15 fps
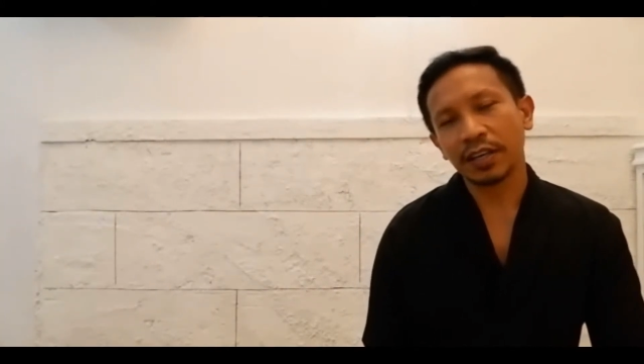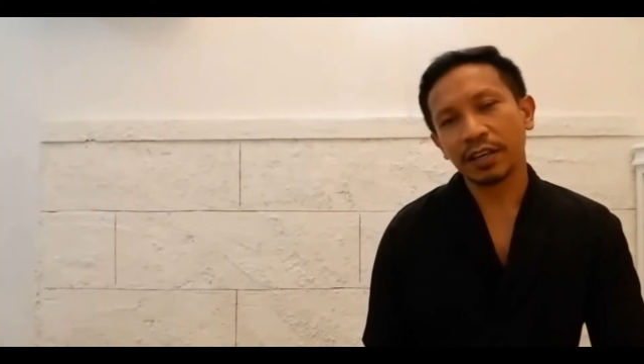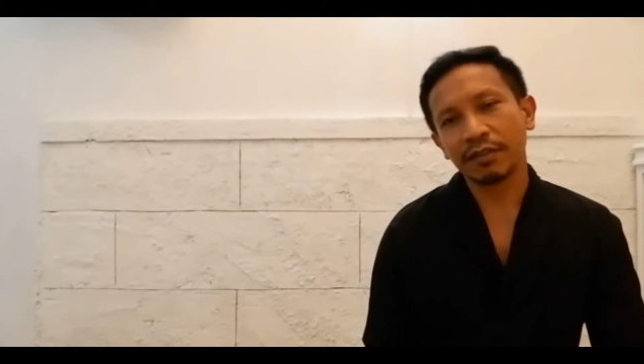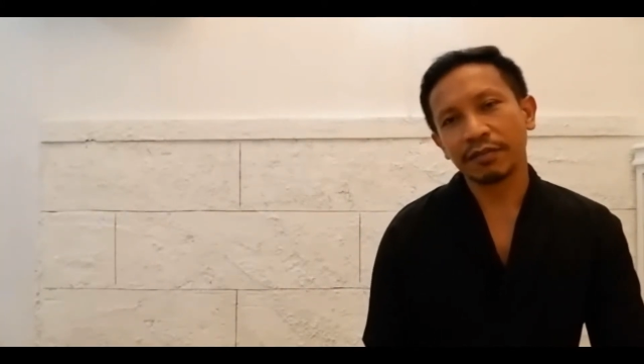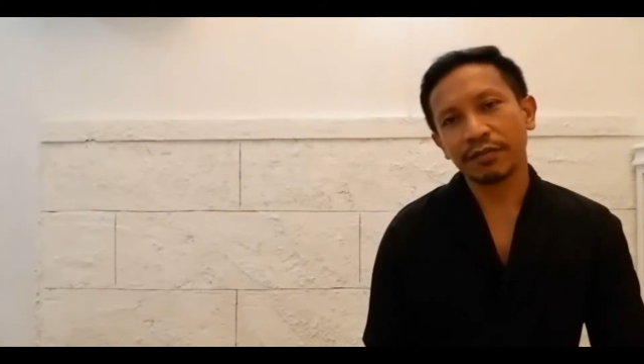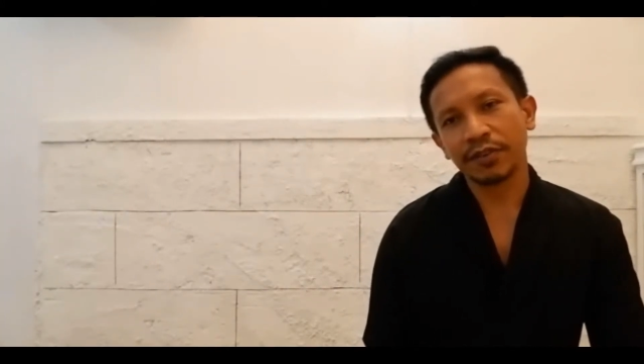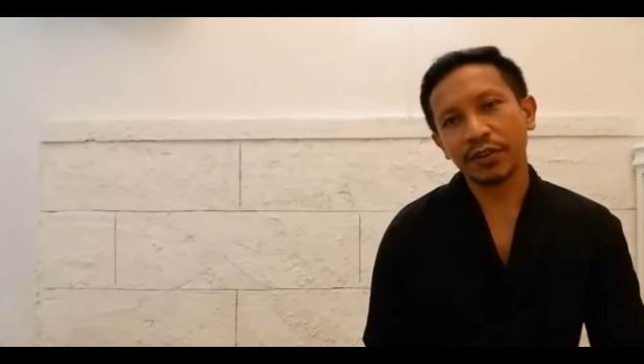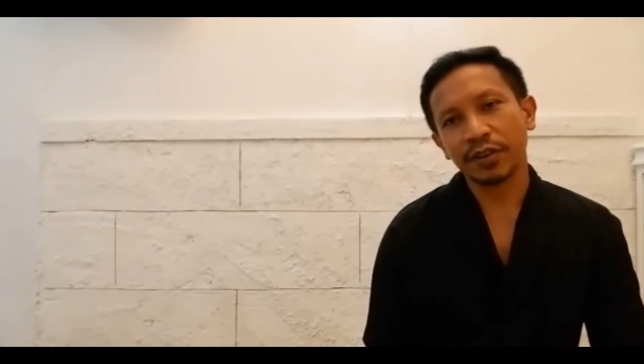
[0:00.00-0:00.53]

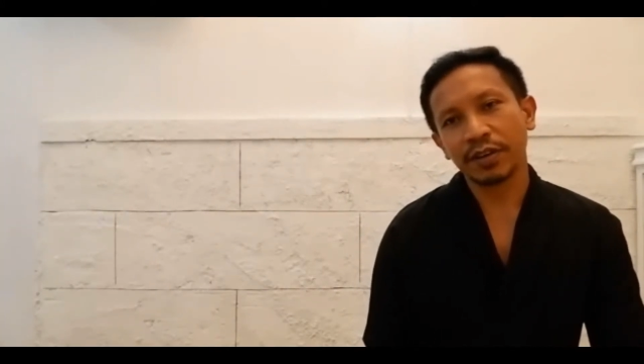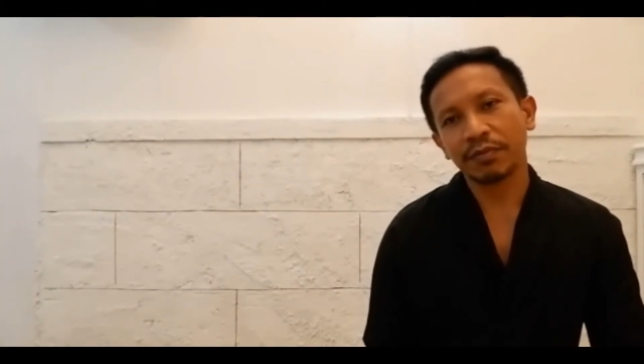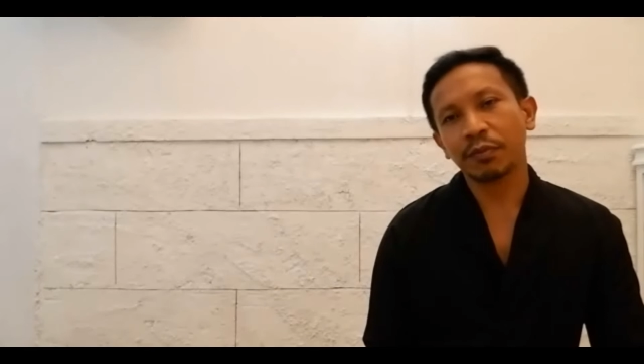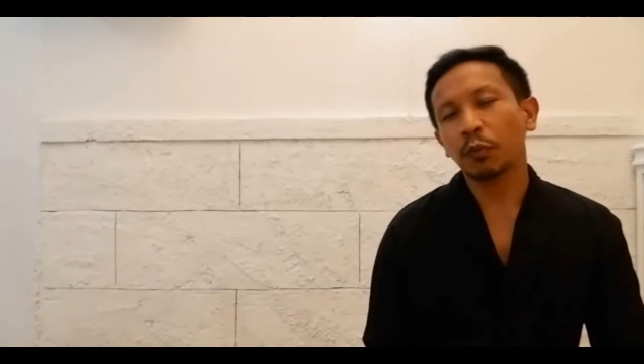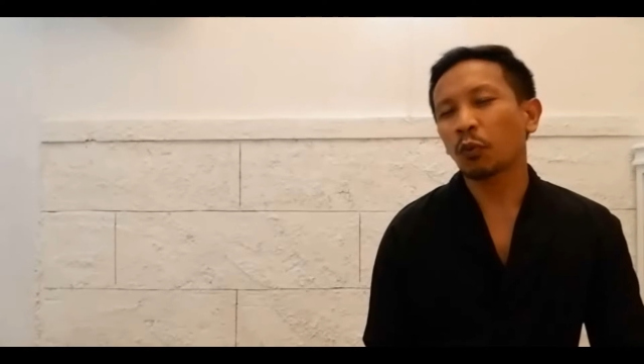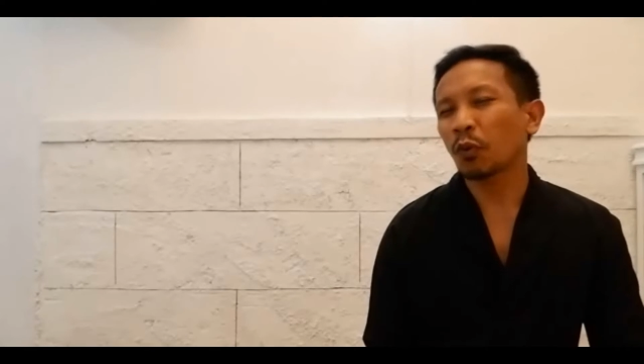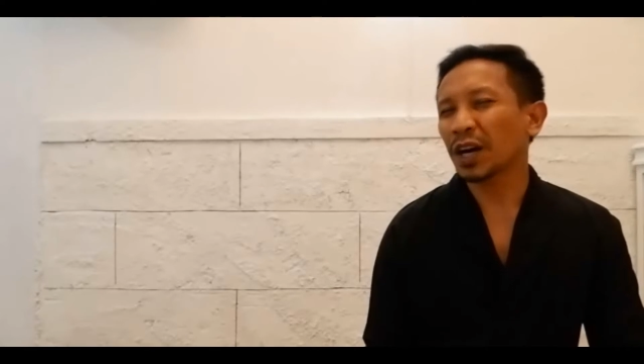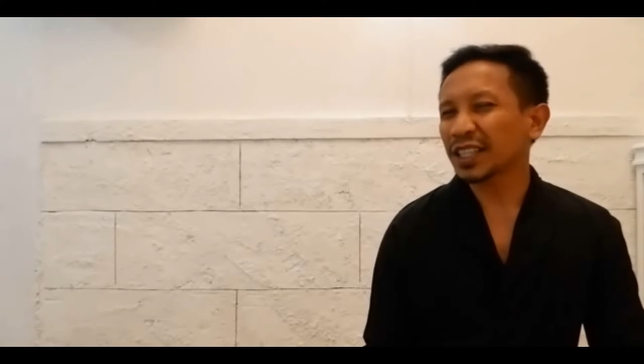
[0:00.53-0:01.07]
if you have
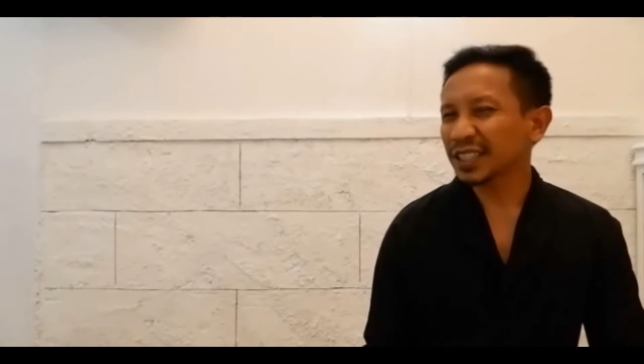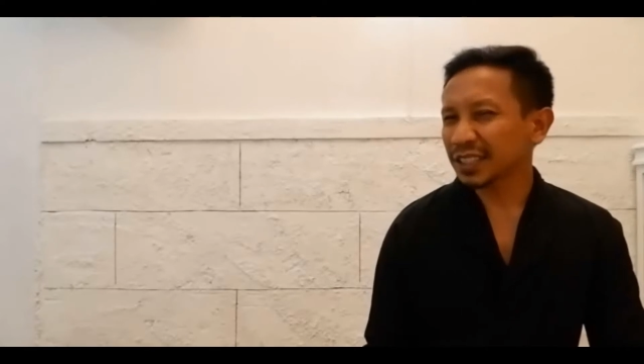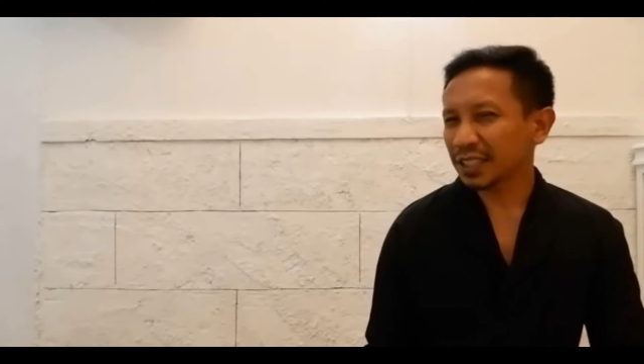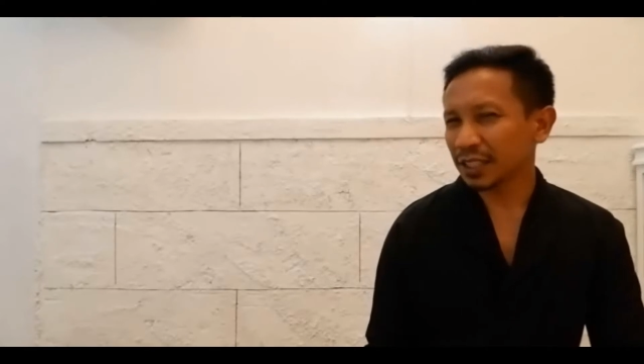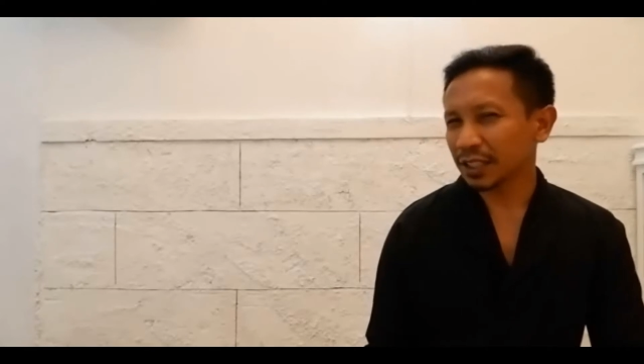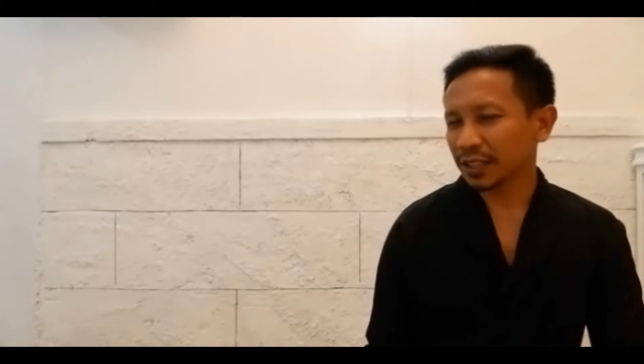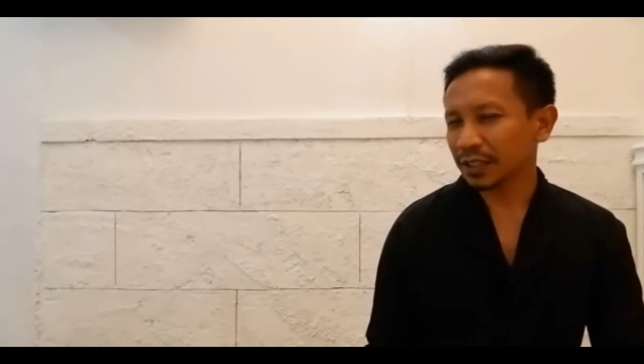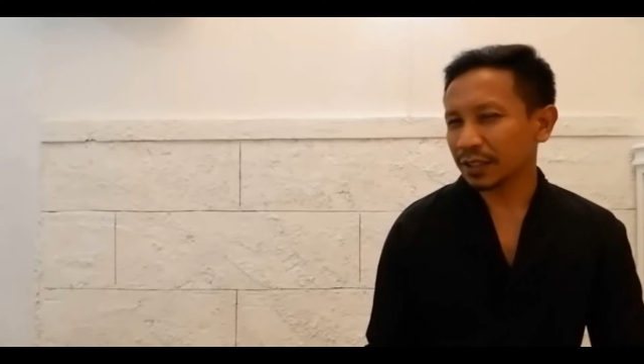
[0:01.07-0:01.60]
one
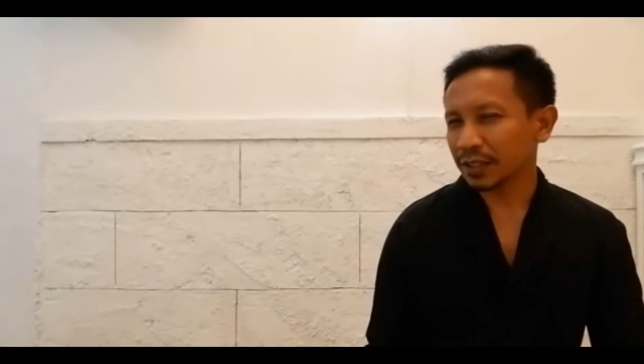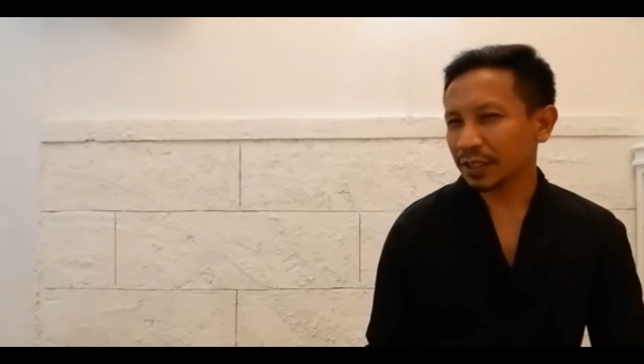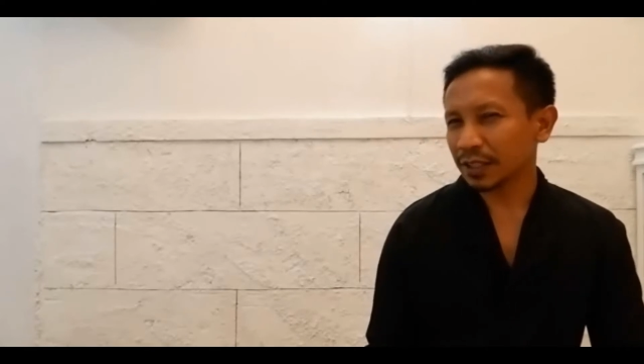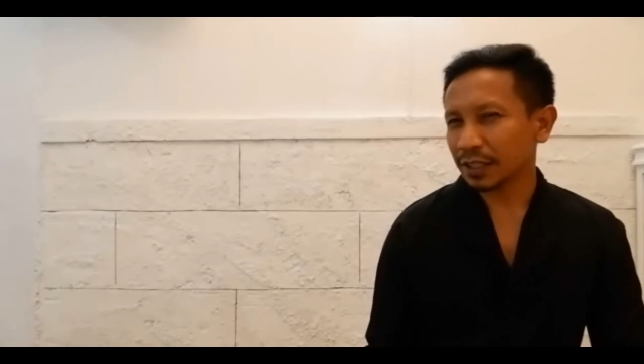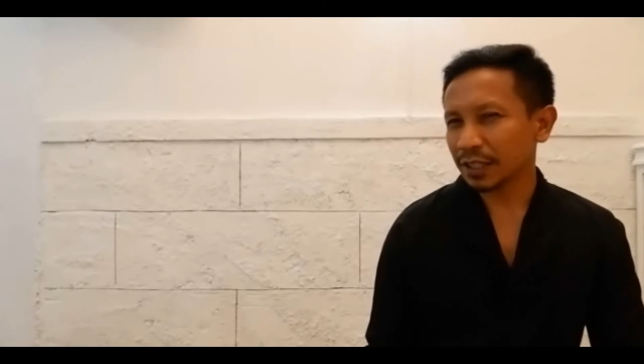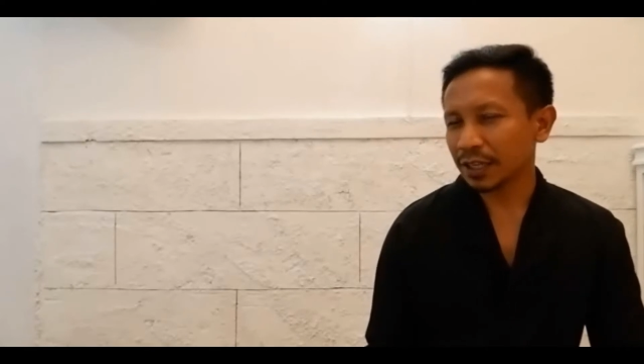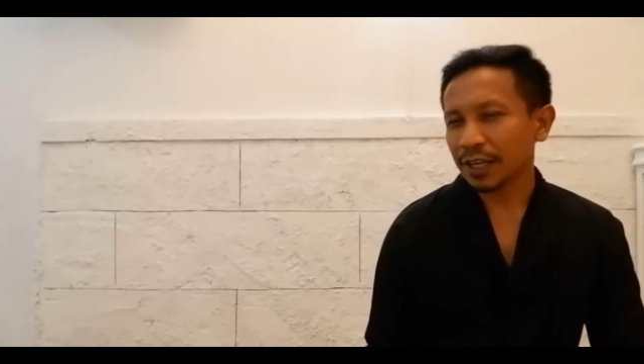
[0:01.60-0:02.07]
color,